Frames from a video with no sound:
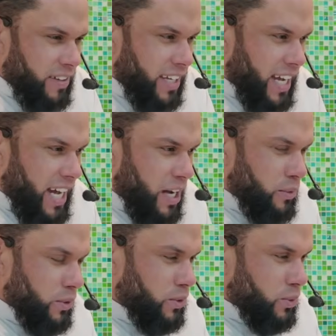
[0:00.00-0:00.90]
have like an
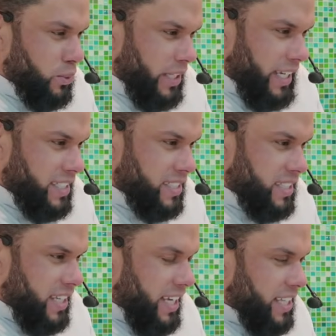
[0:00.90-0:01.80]
hour or two rest
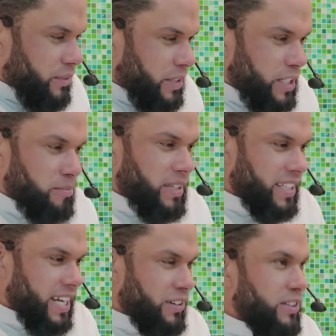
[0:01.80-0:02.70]
and then we're going to
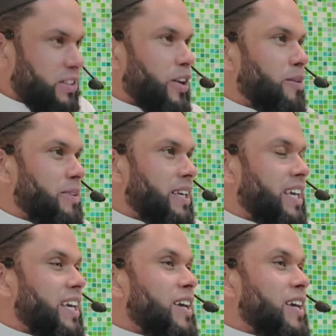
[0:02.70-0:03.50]
meet down in the lobby.